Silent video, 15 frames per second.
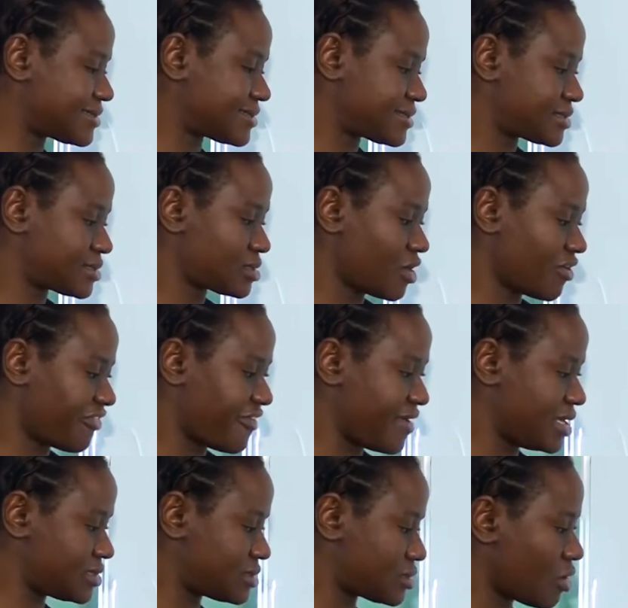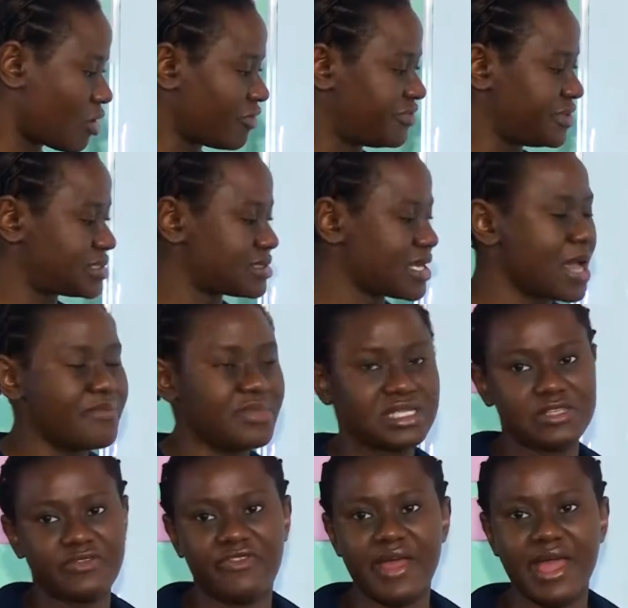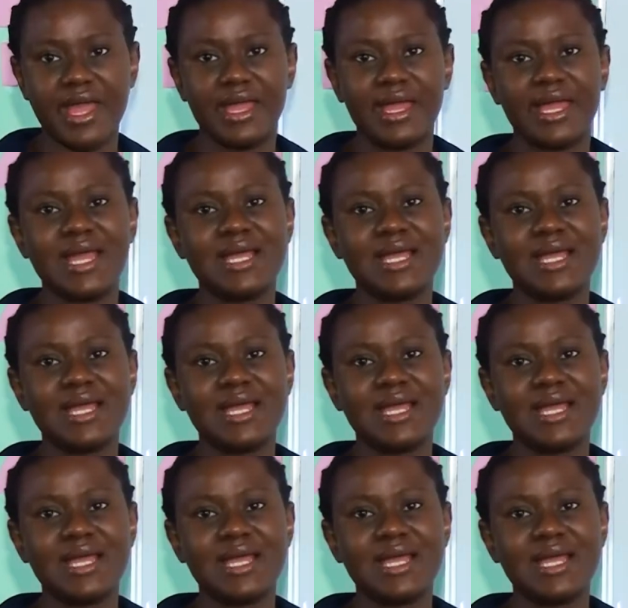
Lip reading: surface of this hemisphere,